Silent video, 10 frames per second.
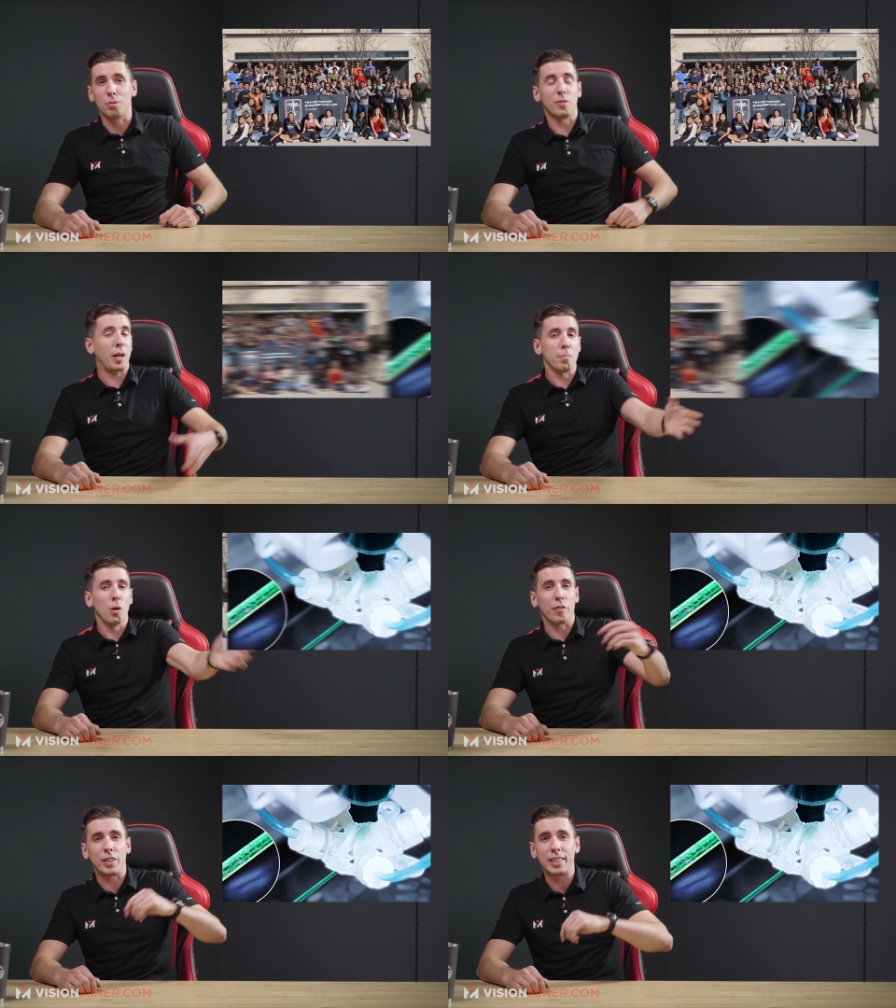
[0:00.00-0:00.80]
We've got a
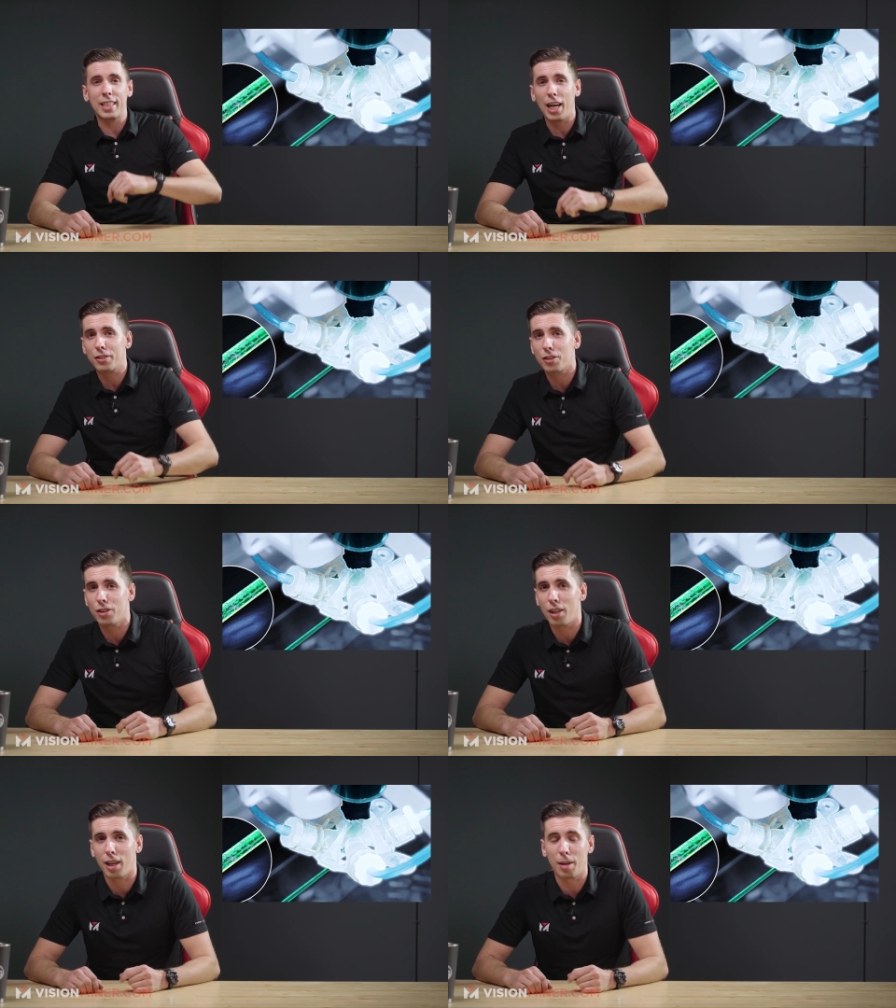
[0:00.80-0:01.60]
morphing
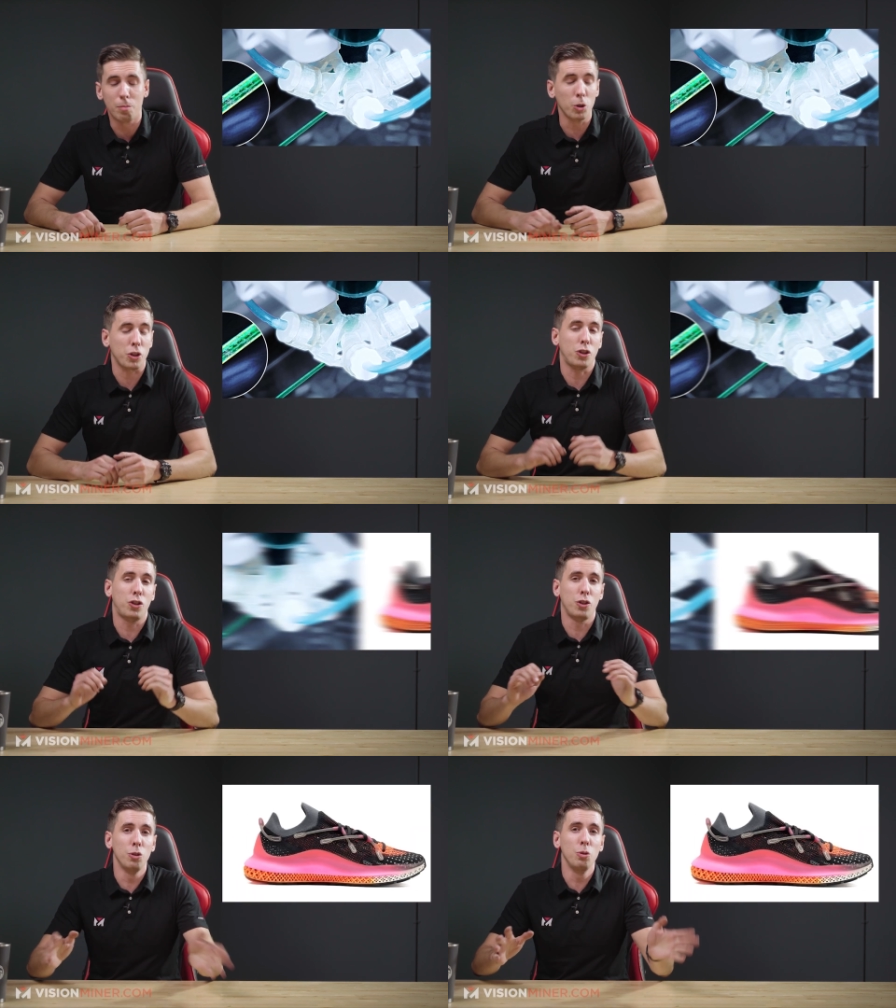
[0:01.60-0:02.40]
nozzle, uh, more
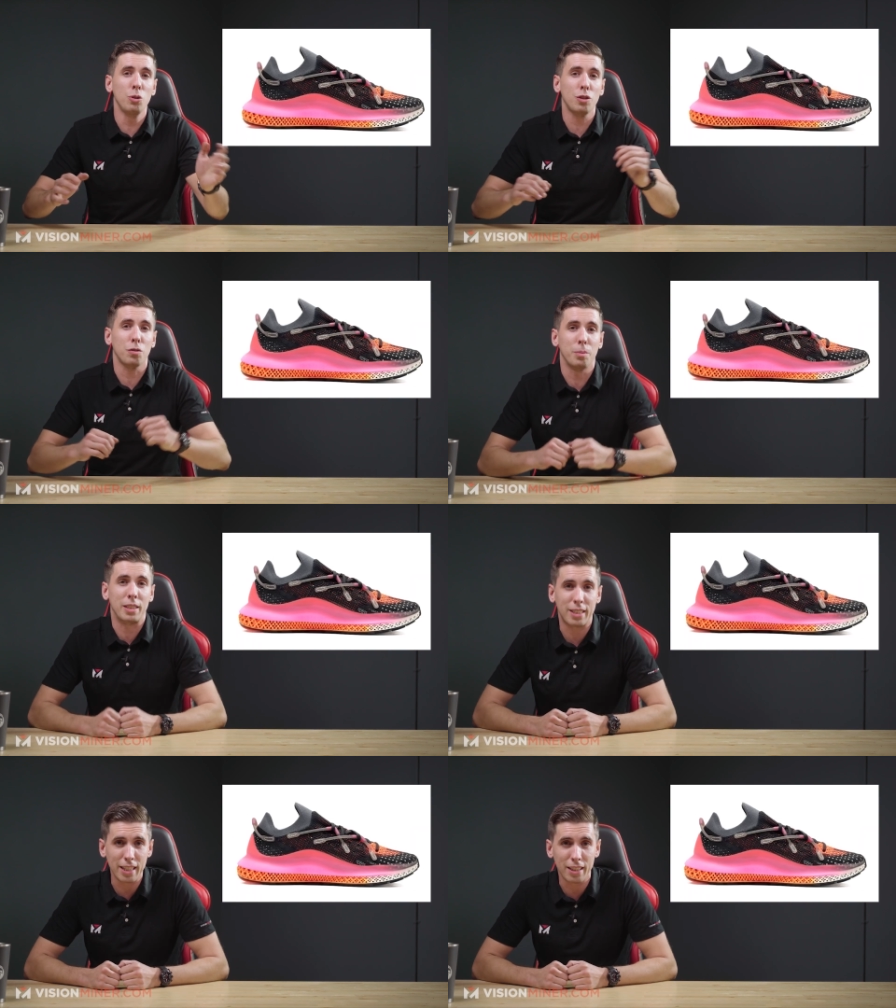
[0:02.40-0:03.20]
shoes from
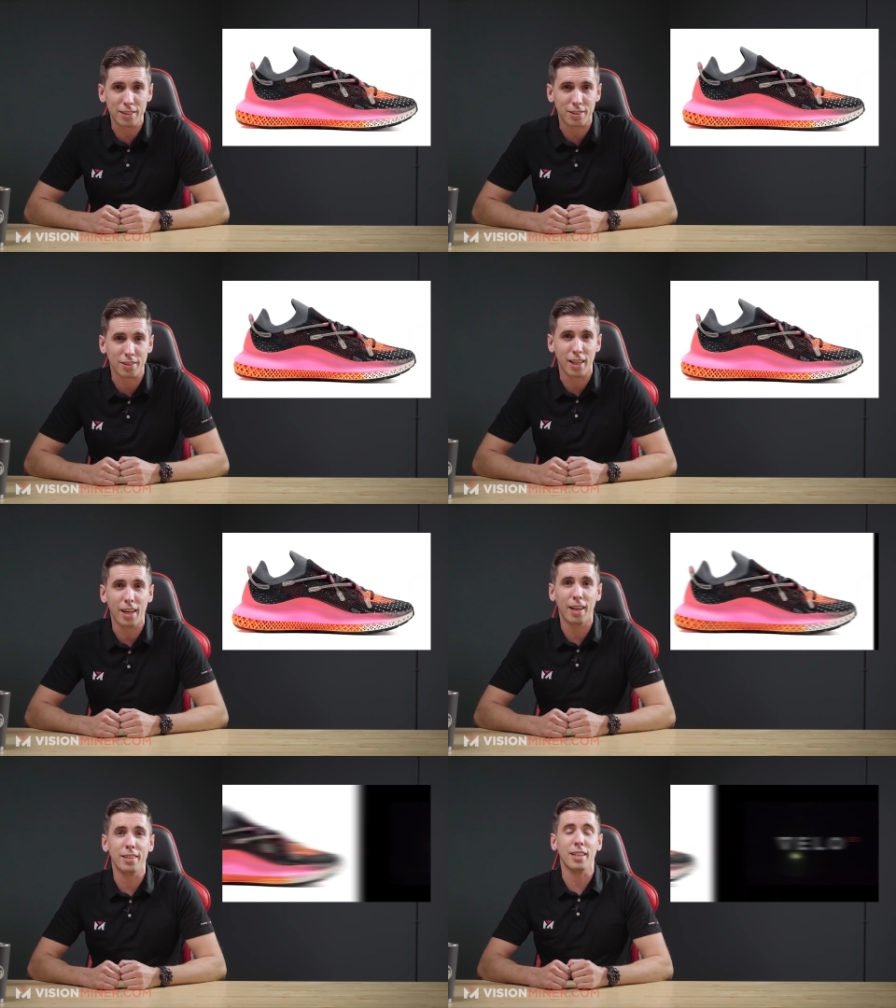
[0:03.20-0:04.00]
Adidas,
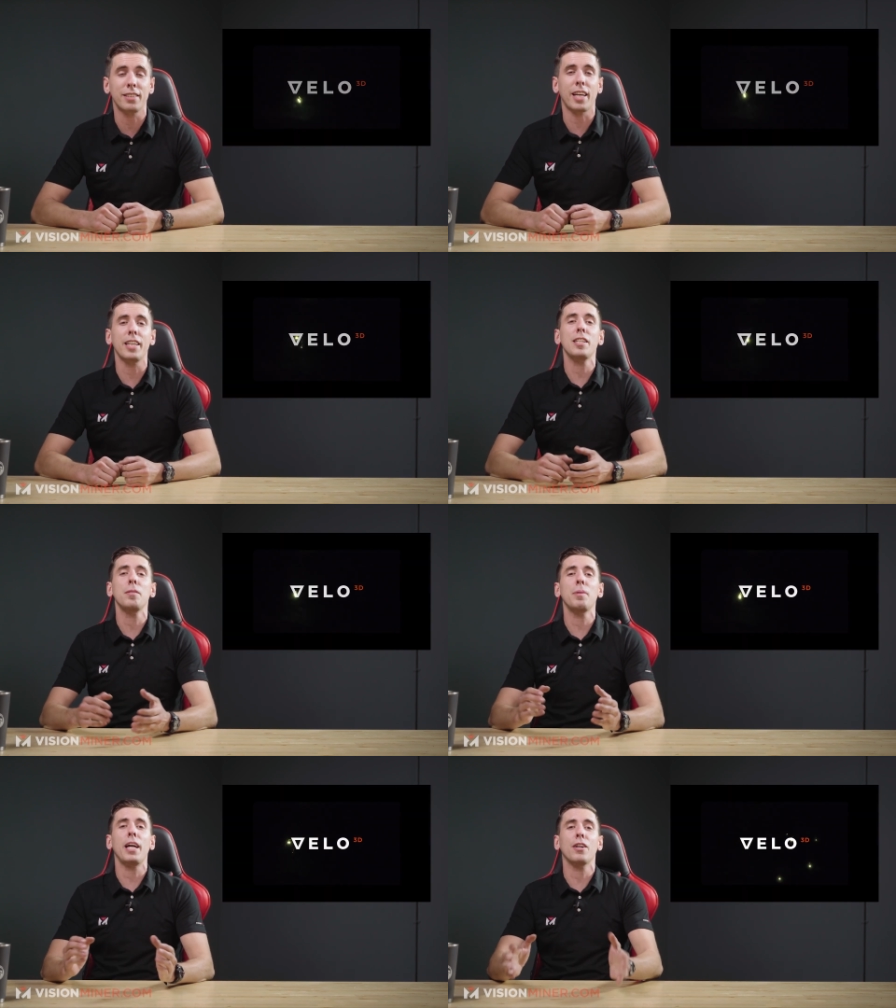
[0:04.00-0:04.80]
and
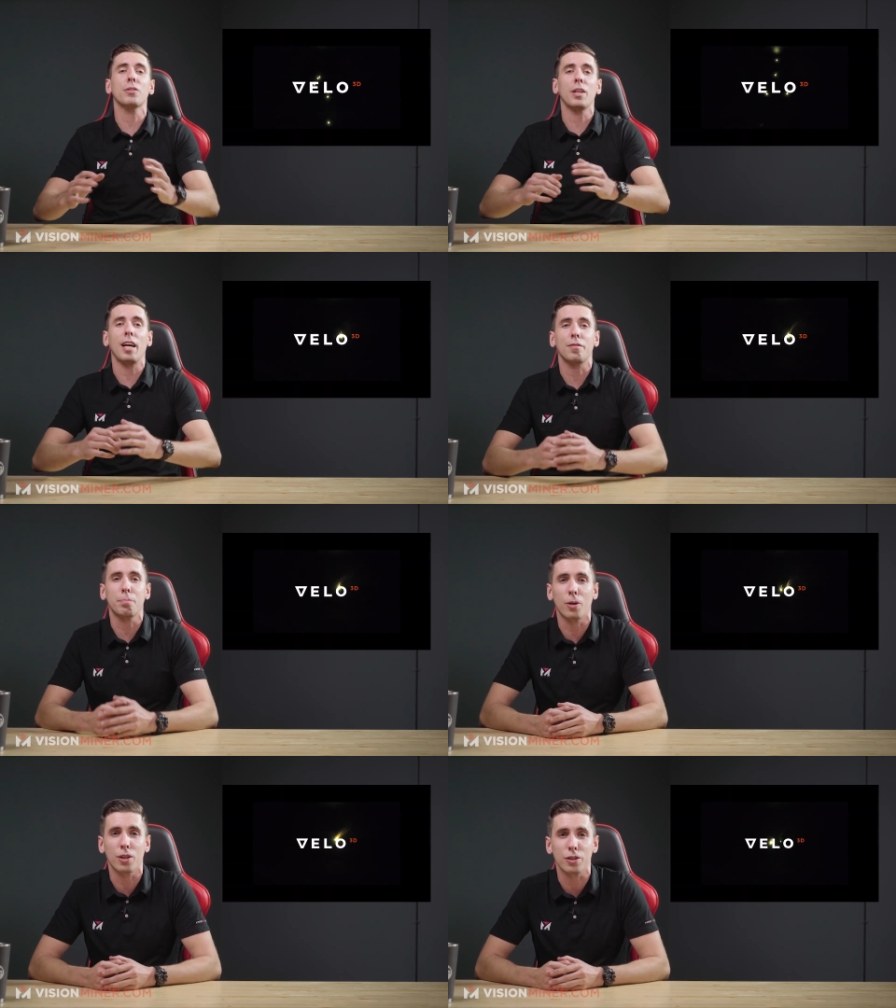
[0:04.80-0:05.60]
titanium
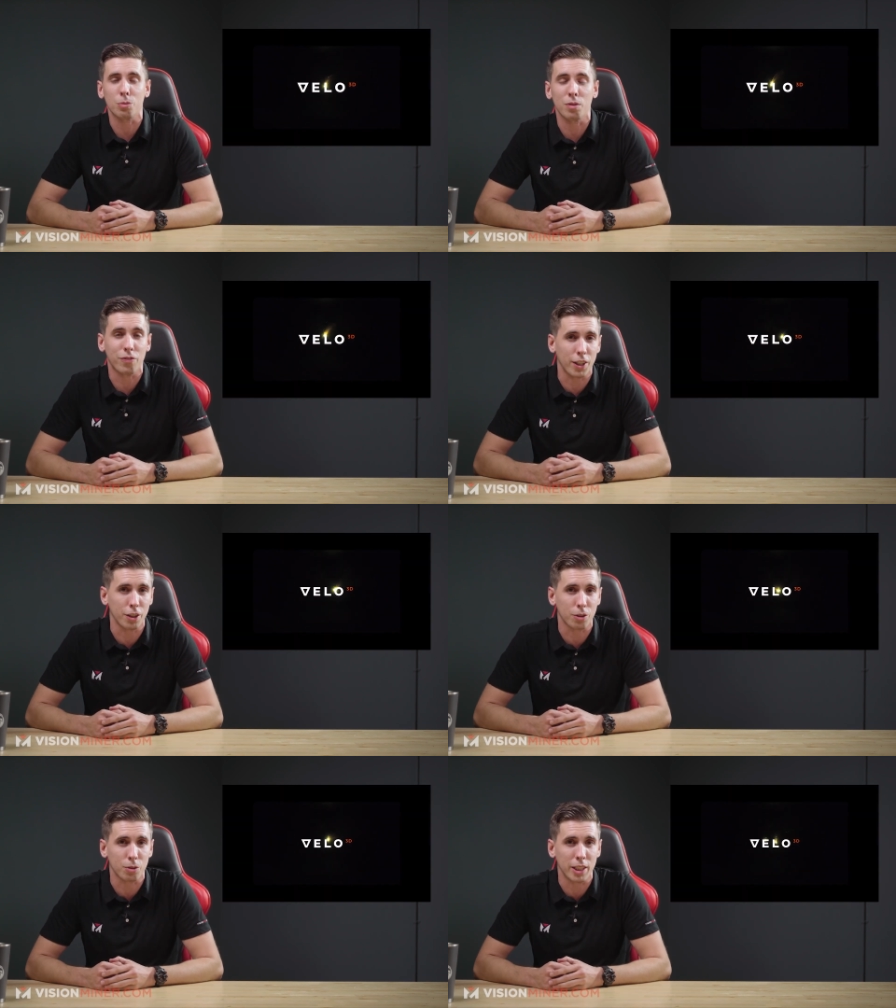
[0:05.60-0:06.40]
aircraft parts with
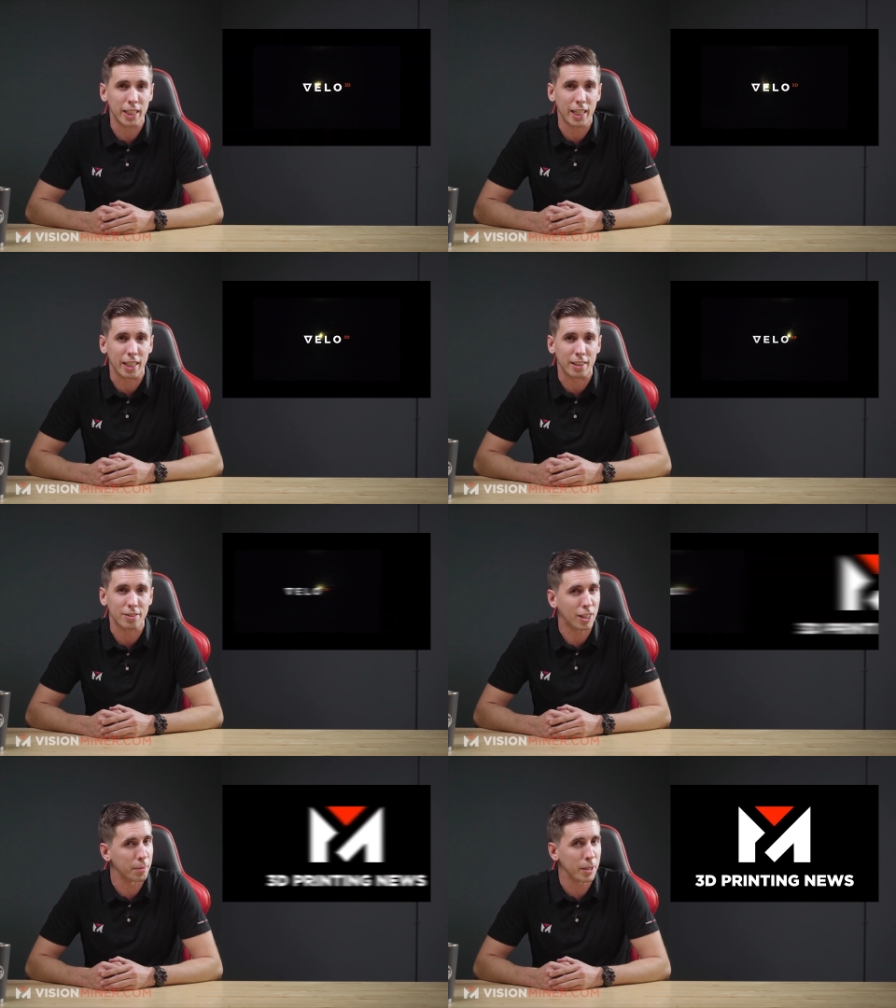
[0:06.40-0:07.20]
Velo three D.
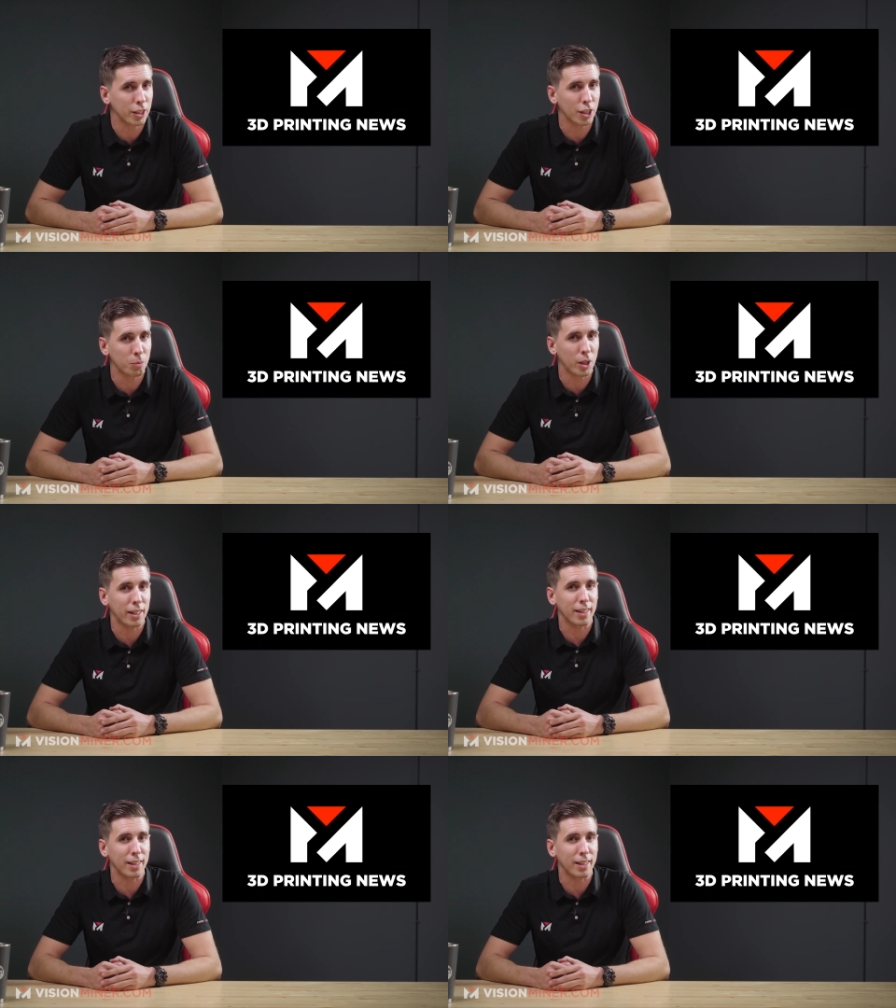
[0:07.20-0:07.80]
It's gonna be a good one.